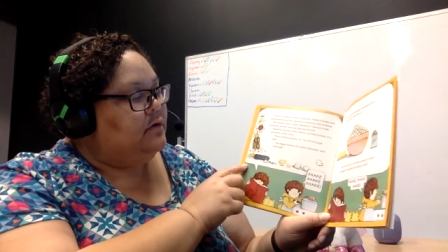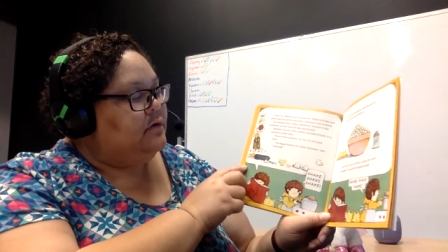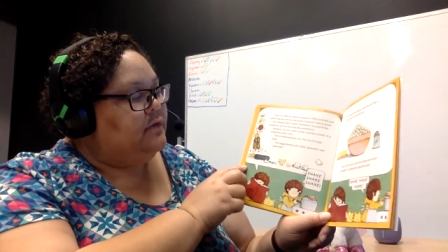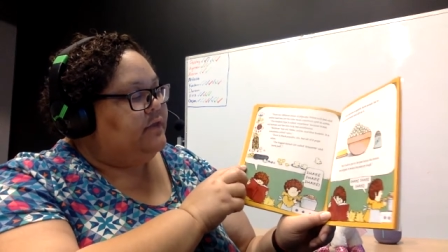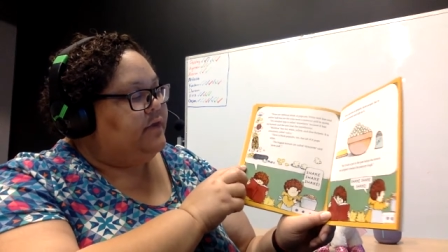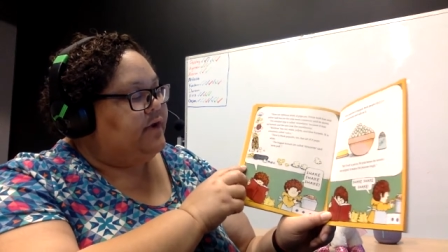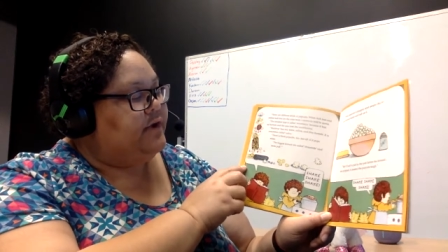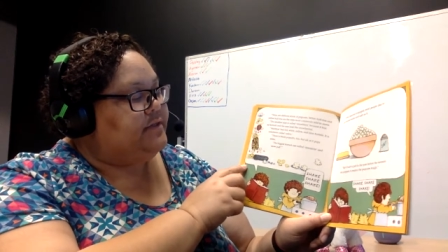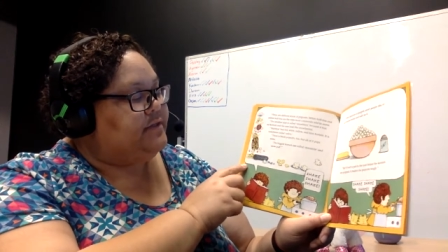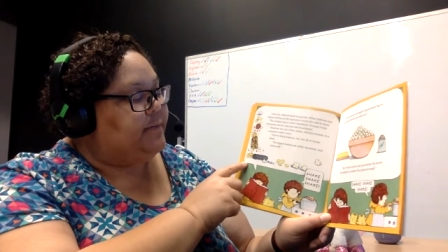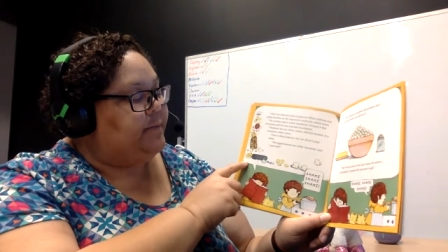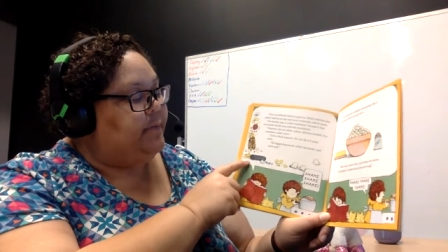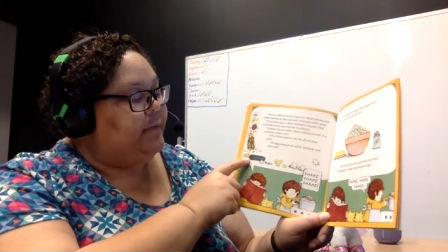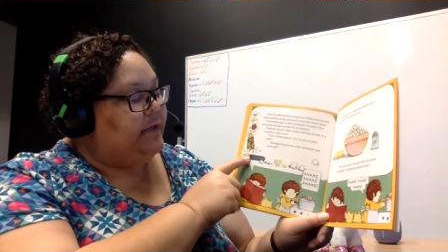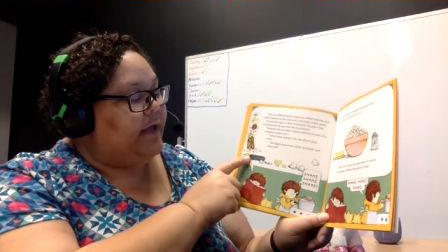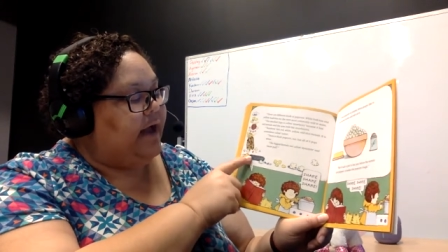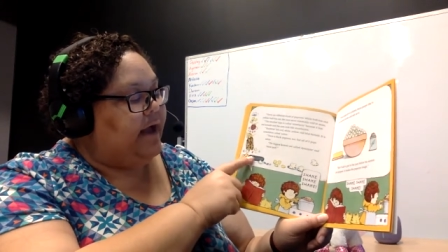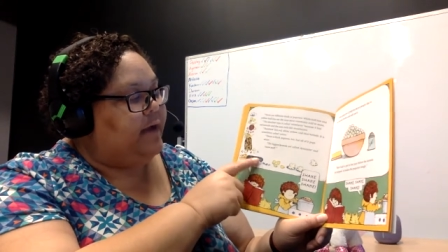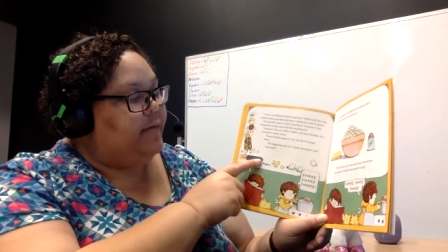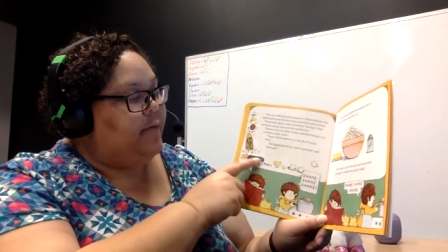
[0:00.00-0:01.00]
There is a
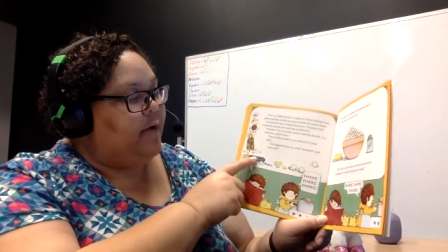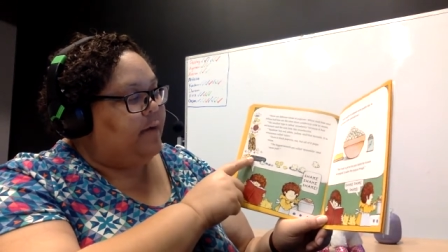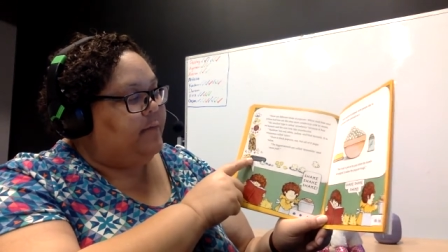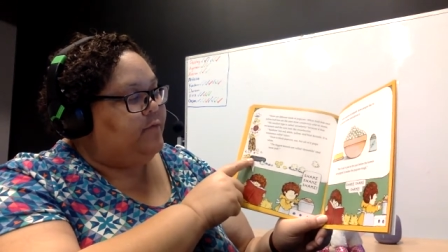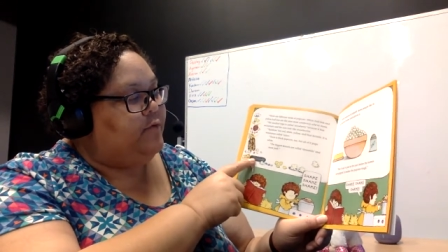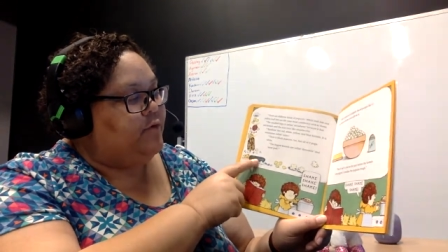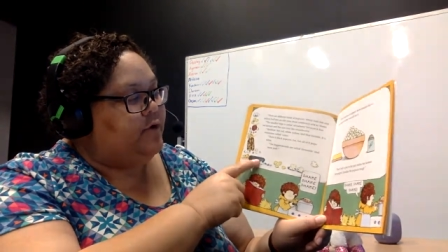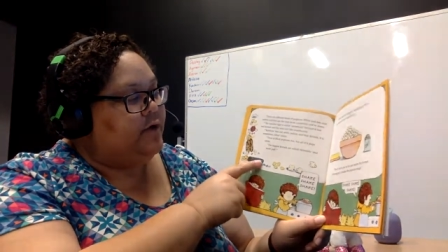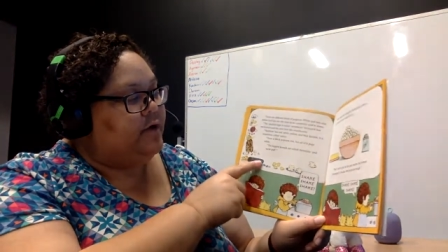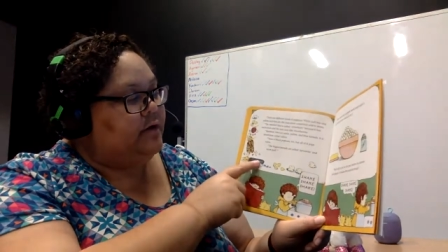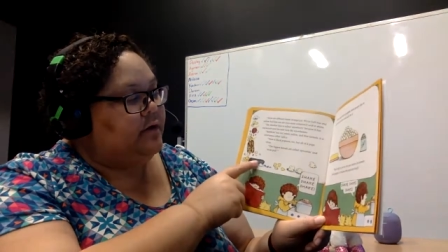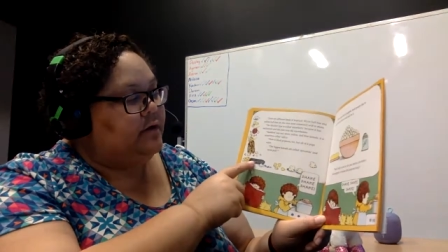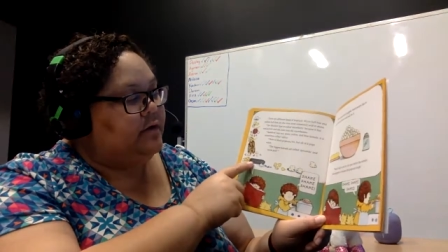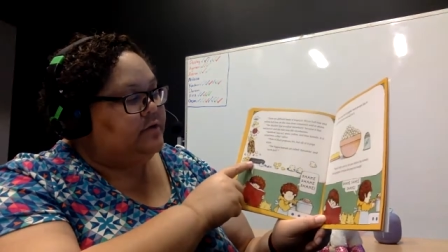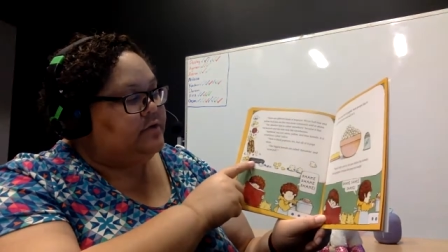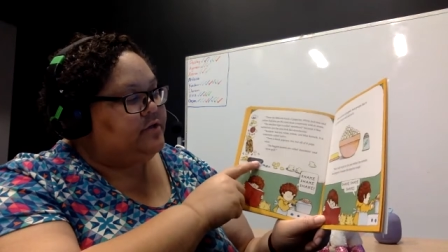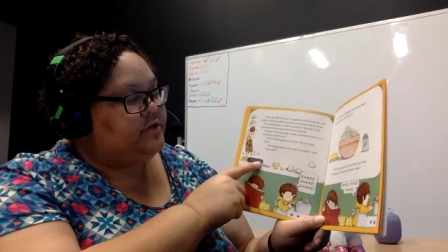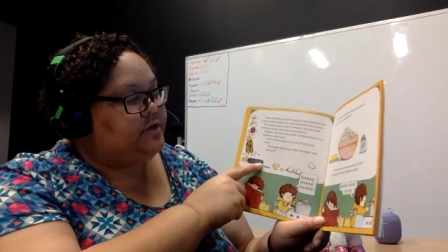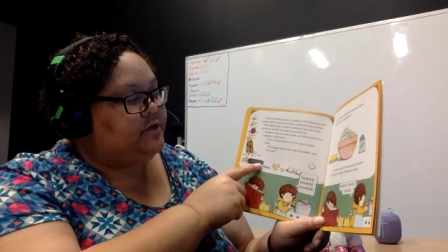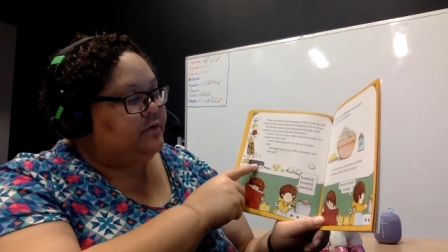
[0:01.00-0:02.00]
black popcorn
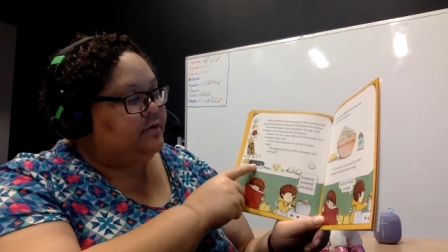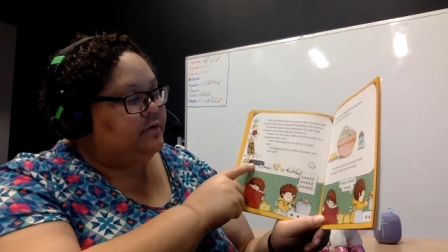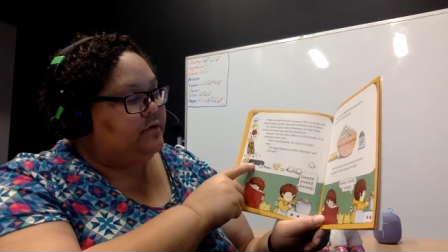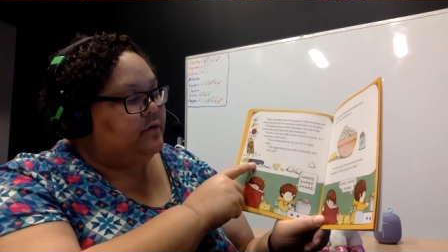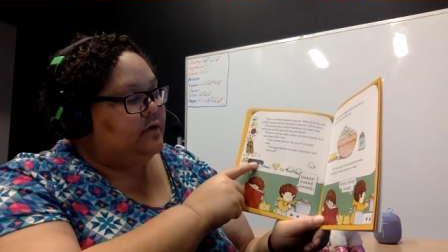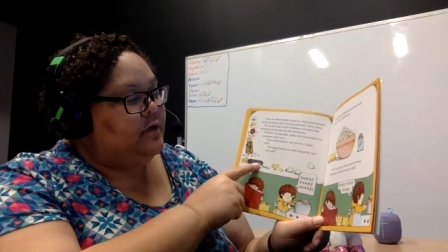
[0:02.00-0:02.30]
too,